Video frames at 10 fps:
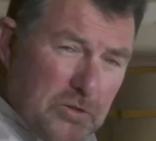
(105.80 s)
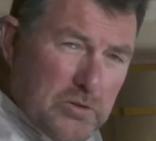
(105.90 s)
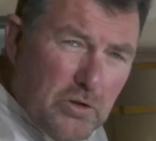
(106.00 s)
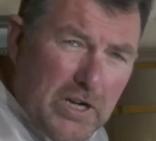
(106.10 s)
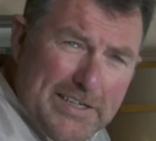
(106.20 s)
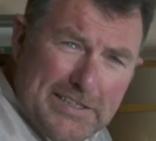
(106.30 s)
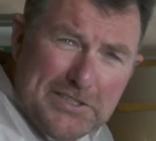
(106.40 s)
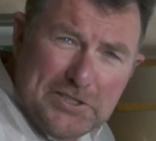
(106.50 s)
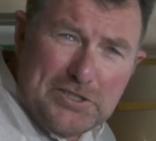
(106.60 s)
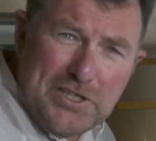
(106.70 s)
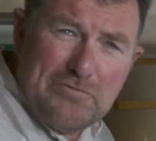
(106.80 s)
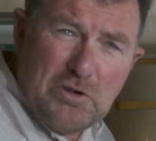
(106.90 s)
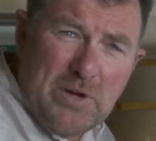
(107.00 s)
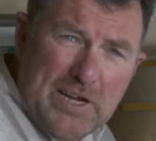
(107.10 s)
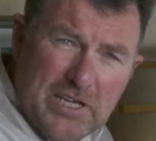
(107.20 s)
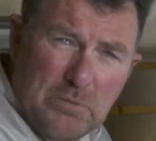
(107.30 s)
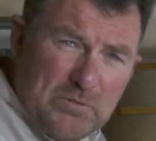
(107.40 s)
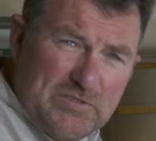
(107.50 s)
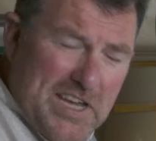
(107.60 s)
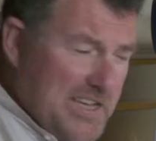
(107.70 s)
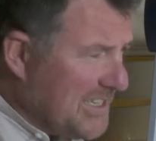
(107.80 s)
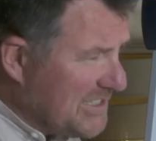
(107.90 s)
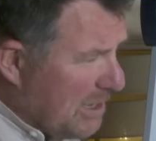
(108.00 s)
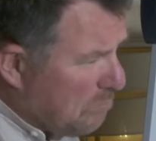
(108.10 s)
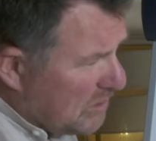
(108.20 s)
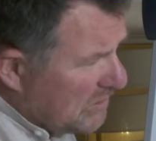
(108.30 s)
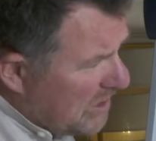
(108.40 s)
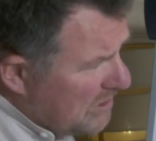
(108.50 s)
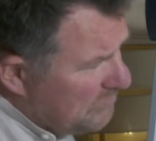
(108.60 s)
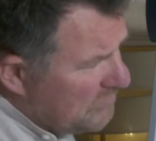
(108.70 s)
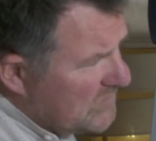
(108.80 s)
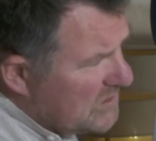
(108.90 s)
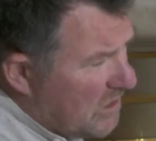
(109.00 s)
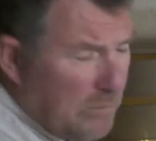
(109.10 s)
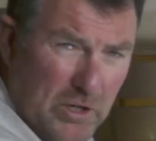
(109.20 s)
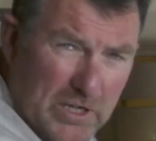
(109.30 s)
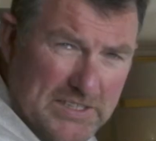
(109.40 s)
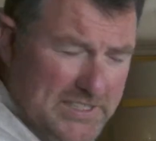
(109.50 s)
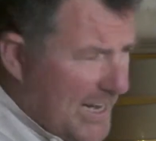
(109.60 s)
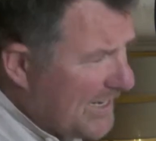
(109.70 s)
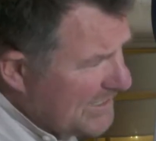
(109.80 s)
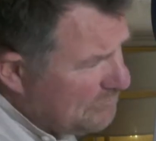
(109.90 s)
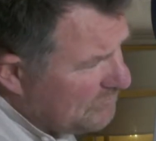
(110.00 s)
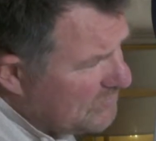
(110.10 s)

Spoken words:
So I'd like to just give you my cup of tea example now about anxiety.